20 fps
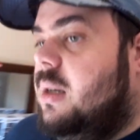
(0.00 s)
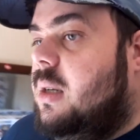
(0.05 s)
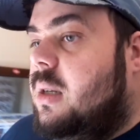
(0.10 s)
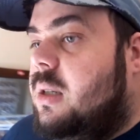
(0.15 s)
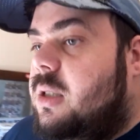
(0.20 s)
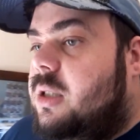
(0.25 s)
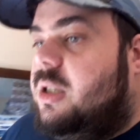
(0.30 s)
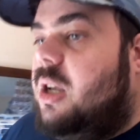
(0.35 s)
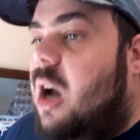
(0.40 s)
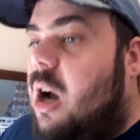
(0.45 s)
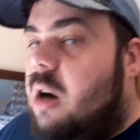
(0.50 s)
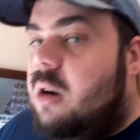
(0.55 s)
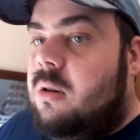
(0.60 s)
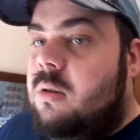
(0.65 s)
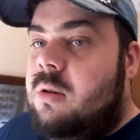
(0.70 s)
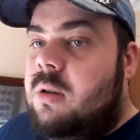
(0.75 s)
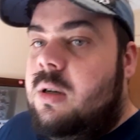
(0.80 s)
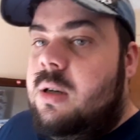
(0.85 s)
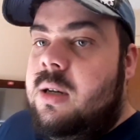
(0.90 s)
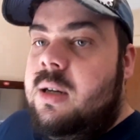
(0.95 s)

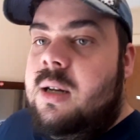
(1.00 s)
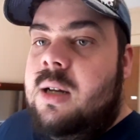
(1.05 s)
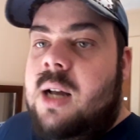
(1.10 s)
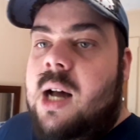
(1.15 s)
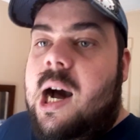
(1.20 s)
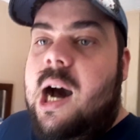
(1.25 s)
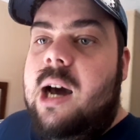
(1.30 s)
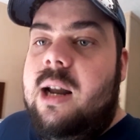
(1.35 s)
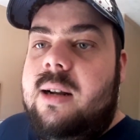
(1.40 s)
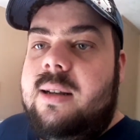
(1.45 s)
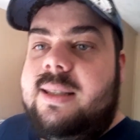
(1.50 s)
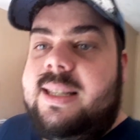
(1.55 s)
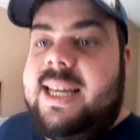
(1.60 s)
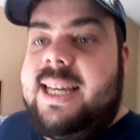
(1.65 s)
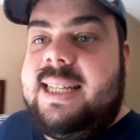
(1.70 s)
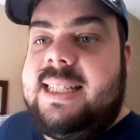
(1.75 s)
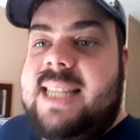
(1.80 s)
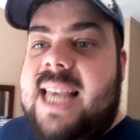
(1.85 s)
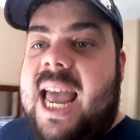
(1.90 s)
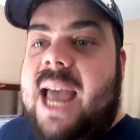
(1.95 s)
So, other
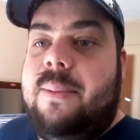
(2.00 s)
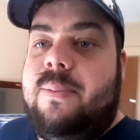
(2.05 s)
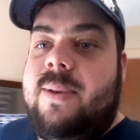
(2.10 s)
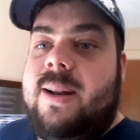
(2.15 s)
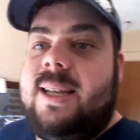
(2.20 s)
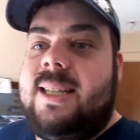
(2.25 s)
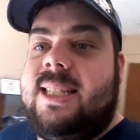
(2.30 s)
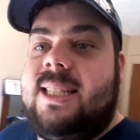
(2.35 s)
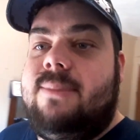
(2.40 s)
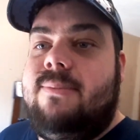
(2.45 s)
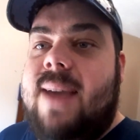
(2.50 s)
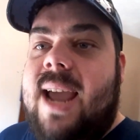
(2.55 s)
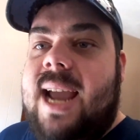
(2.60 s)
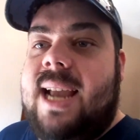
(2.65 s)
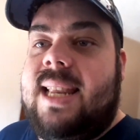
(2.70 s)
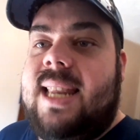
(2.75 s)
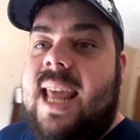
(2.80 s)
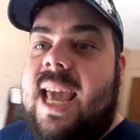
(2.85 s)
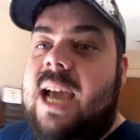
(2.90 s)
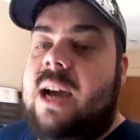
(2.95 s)
things happen on
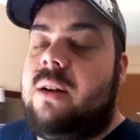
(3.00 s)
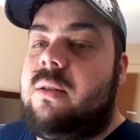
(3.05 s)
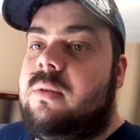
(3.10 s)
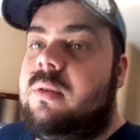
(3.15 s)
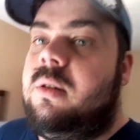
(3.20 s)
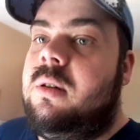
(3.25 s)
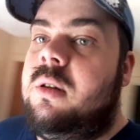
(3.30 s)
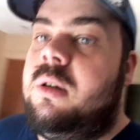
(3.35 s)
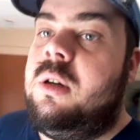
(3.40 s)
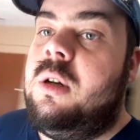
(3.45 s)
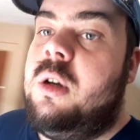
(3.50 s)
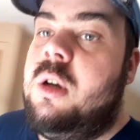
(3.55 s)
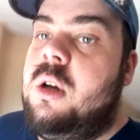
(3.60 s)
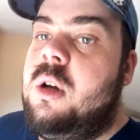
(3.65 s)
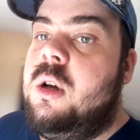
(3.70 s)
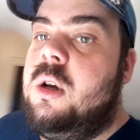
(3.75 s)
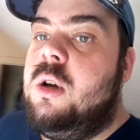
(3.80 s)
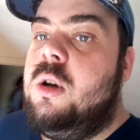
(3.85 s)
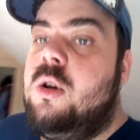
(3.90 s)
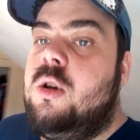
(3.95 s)
SmackDown.
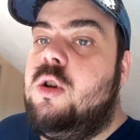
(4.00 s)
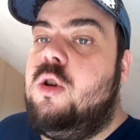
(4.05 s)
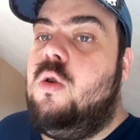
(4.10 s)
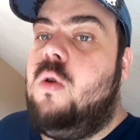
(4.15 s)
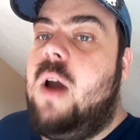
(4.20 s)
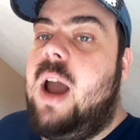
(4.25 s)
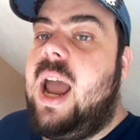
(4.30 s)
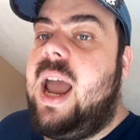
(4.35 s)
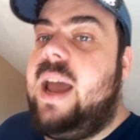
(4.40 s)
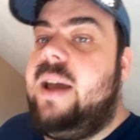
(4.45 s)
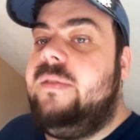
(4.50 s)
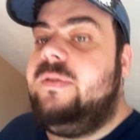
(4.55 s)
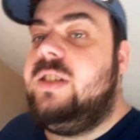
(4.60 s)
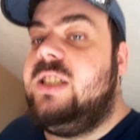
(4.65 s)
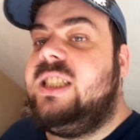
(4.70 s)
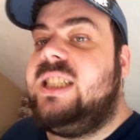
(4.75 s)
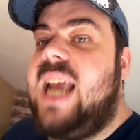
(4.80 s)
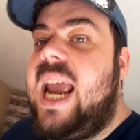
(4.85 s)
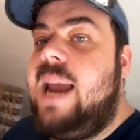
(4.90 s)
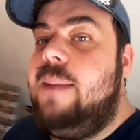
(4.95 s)
You have
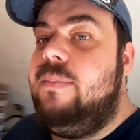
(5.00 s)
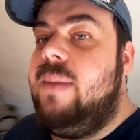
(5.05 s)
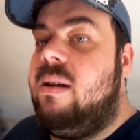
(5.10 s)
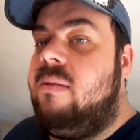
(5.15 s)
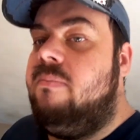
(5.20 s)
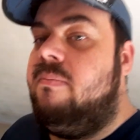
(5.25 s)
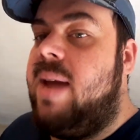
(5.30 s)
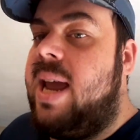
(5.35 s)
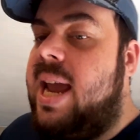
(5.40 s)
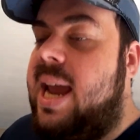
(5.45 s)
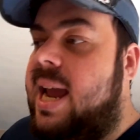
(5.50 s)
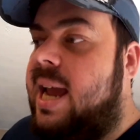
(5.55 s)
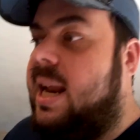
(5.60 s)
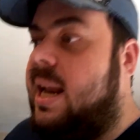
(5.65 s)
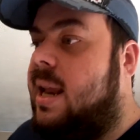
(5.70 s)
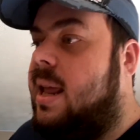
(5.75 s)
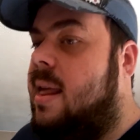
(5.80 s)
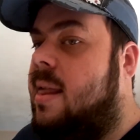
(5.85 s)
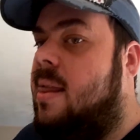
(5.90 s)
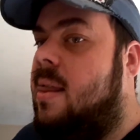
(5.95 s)
Shane
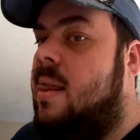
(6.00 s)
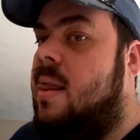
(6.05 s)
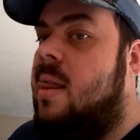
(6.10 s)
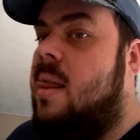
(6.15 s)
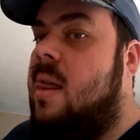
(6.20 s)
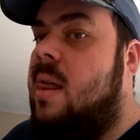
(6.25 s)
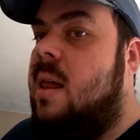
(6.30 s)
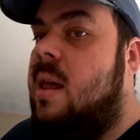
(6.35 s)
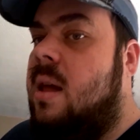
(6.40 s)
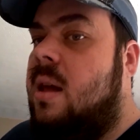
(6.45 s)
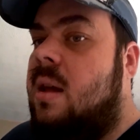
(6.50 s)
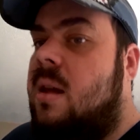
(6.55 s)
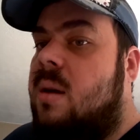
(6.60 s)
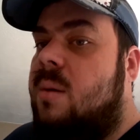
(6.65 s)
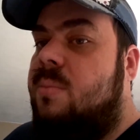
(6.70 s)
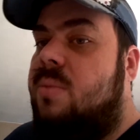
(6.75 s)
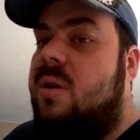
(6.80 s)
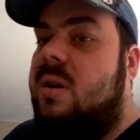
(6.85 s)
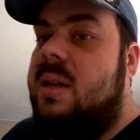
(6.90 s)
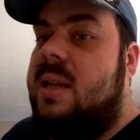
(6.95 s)
McMahon
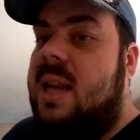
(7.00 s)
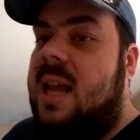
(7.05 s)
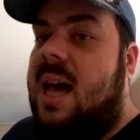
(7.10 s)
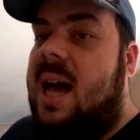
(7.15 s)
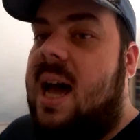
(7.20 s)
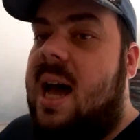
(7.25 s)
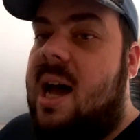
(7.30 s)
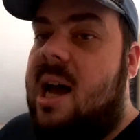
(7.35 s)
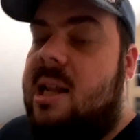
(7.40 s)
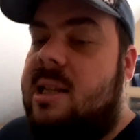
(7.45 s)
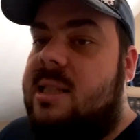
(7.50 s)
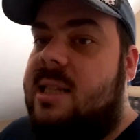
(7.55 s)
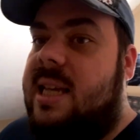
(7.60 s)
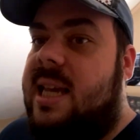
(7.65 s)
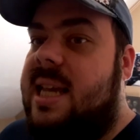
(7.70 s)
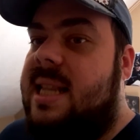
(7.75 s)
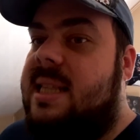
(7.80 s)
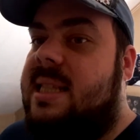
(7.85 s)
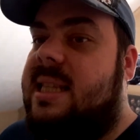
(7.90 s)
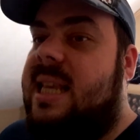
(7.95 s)
putting the odds
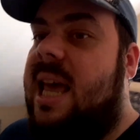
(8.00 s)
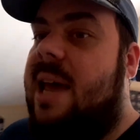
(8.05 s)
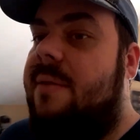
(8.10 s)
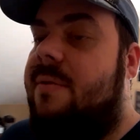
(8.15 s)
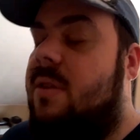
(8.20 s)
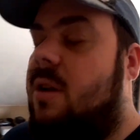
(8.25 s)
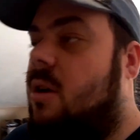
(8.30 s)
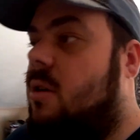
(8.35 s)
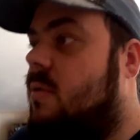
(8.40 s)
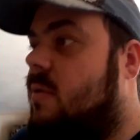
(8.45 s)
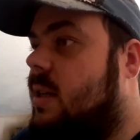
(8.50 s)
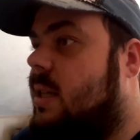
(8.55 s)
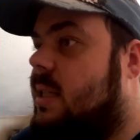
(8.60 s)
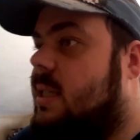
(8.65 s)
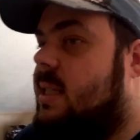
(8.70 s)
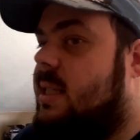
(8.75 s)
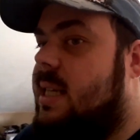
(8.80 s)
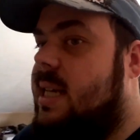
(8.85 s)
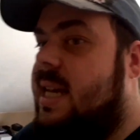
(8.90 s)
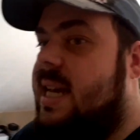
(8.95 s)
against Kevin
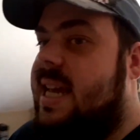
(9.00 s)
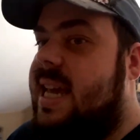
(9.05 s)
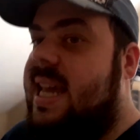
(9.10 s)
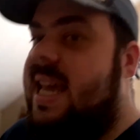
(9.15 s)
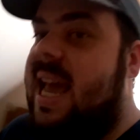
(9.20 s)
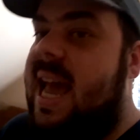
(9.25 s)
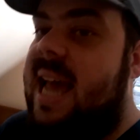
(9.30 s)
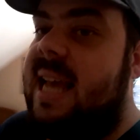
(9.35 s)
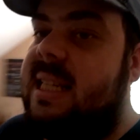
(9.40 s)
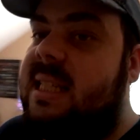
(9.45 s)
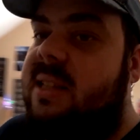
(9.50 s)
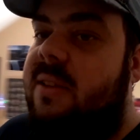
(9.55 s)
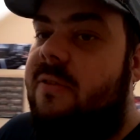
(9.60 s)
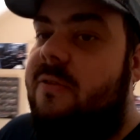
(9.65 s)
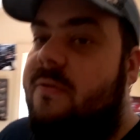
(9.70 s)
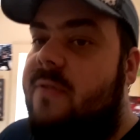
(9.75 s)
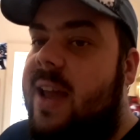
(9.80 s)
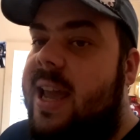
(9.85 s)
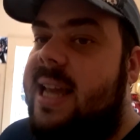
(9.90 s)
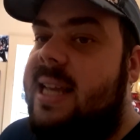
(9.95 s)
Owens. He has to
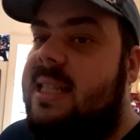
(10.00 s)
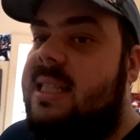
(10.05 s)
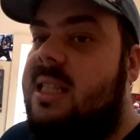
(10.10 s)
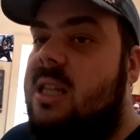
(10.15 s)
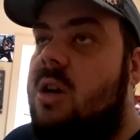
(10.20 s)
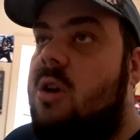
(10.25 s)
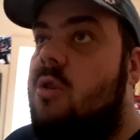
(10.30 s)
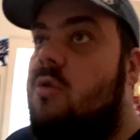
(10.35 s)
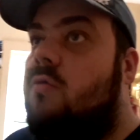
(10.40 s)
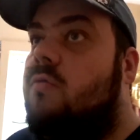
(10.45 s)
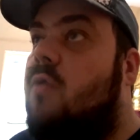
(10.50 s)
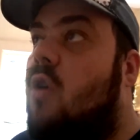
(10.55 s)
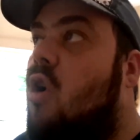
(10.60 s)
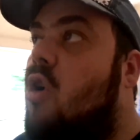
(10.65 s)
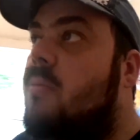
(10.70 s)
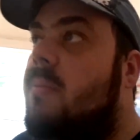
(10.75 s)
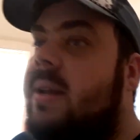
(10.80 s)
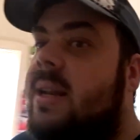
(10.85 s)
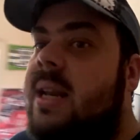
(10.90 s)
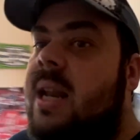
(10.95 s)
face
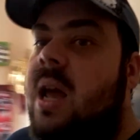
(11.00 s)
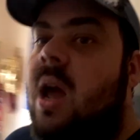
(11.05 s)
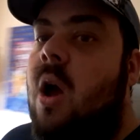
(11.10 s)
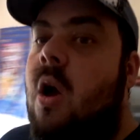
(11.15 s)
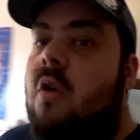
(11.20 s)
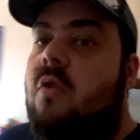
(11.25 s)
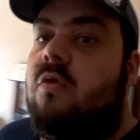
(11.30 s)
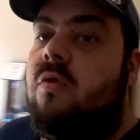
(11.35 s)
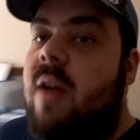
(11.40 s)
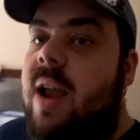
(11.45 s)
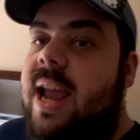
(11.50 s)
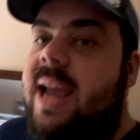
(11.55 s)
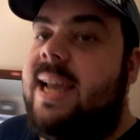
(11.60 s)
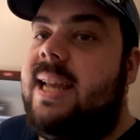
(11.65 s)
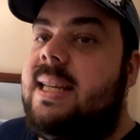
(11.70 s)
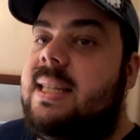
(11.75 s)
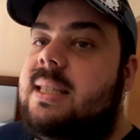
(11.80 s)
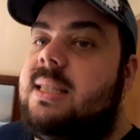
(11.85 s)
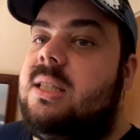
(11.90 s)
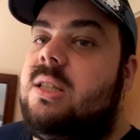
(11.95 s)
Roman
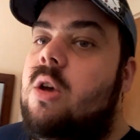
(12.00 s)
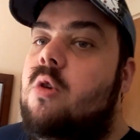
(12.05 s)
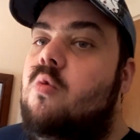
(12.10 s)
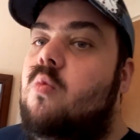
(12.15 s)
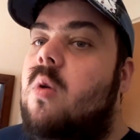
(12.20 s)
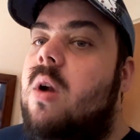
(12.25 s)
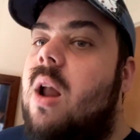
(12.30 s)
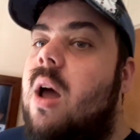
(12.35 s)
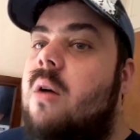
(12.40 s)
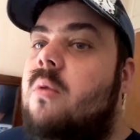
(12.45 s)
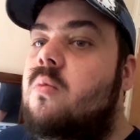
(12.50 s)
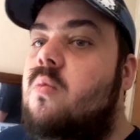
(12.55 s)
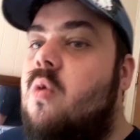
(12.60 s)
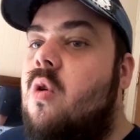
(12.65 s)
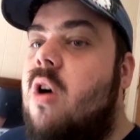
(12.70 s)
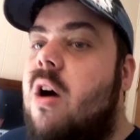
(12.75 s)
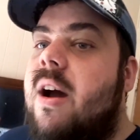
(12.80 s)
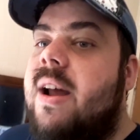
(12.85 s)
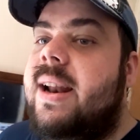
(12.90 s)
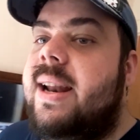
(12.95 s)
Reigns
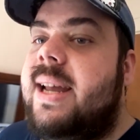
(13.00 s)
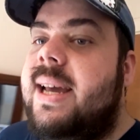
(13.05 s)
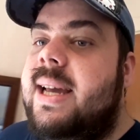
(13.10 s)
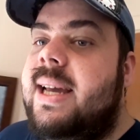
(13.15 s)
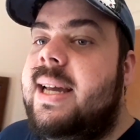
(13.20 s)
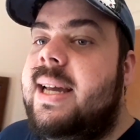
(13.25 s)
one-on-one.